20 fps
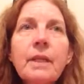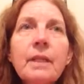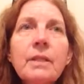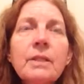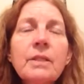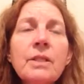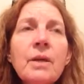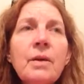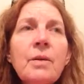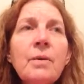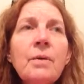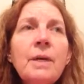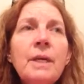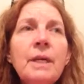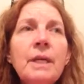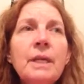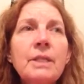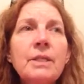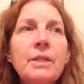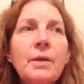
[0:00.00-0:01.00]
So
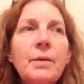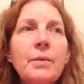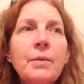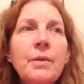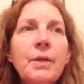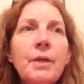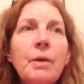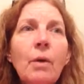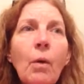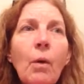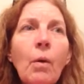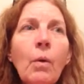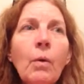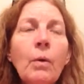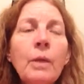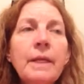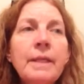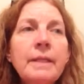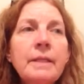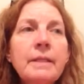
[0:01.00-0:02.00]
the
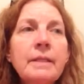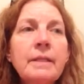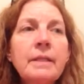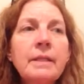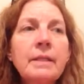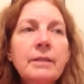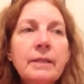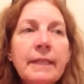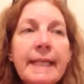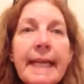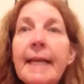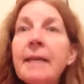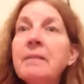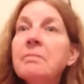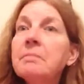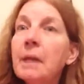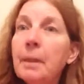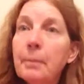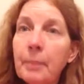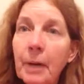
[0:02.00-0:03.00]
goal is to
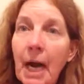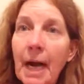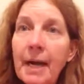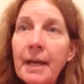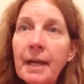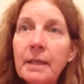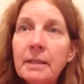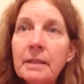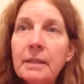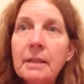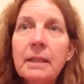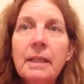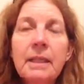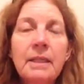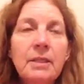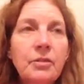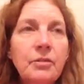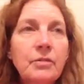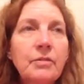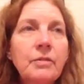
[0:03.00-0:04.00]
create a product that
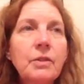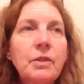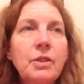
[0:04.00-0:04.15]
is useful